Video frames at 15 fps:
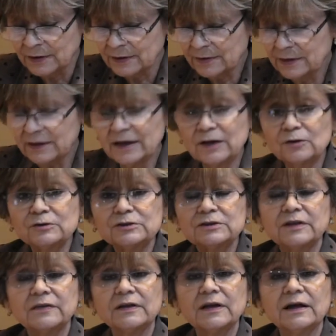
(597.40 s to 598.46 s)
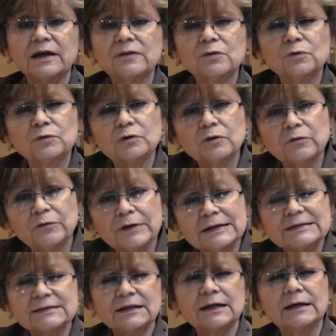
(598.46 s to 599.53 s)
rebels
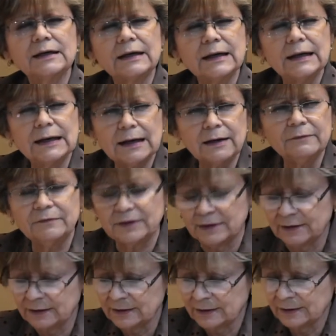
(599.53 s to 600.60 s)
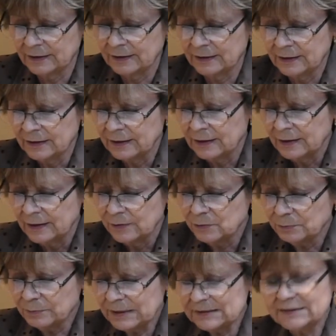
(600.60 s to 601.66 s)
did not honor him, and it was a grave
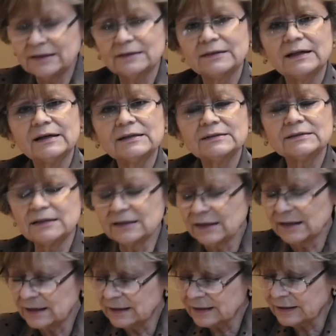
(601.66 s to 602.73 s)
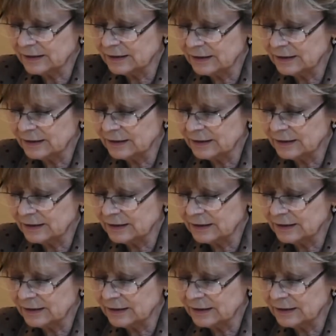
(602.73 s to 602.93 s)
offense to present